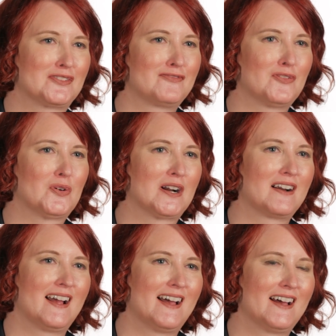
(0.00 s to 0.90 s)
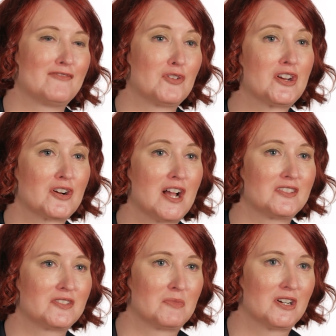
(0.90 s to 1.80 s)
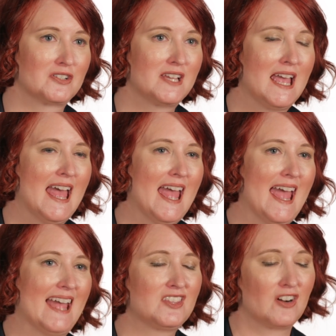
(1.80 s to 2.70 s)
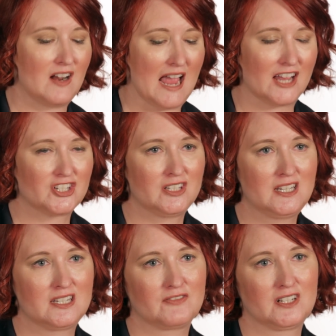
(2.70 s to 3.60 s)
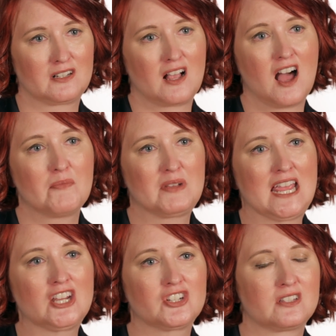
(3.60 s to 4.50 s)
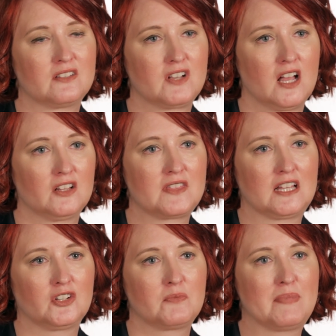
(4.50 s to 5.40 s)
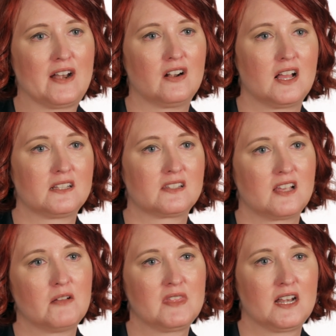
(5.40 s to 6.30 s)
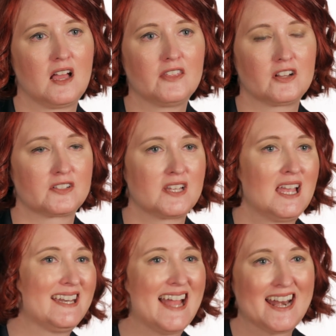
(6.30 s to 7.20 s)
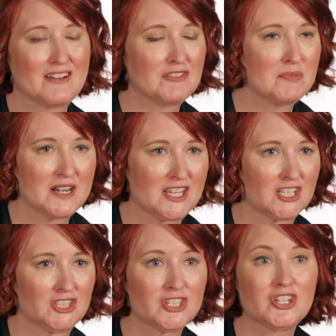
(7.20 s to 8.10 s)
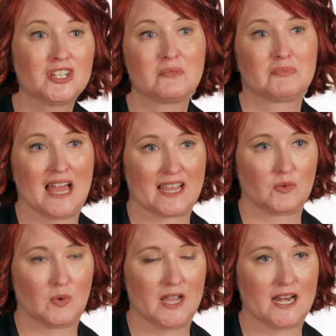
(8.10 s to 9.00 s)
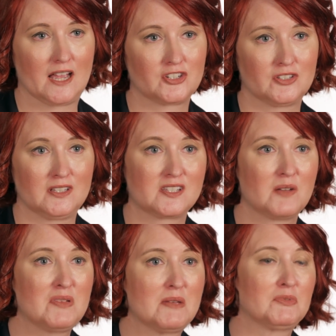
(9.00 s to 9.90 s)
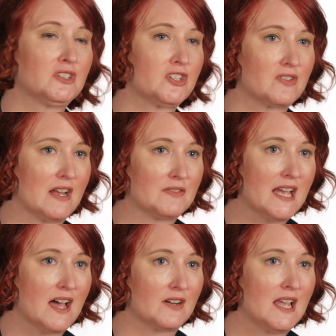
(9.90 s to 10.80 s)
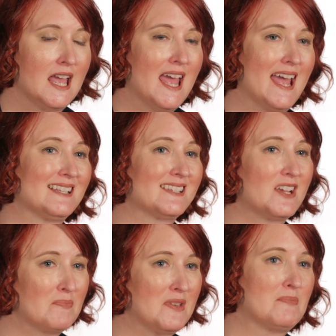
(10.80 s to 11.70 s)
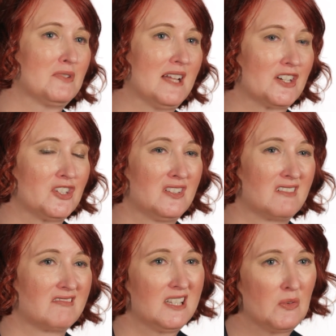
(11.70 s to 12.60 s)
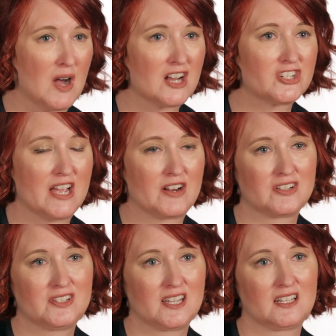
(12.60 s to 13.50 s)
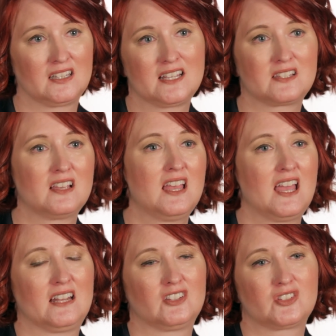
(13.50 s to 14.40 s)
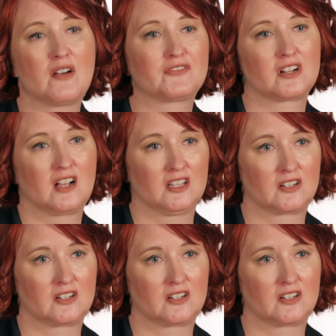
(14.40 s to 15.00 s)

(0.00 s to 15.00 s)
for your customers? And there are actually different combinations of color that look better on some than others. Not everybody can look good in black and white, actually. Some people look drowned out. And some people actually look really washed out or sick in softer color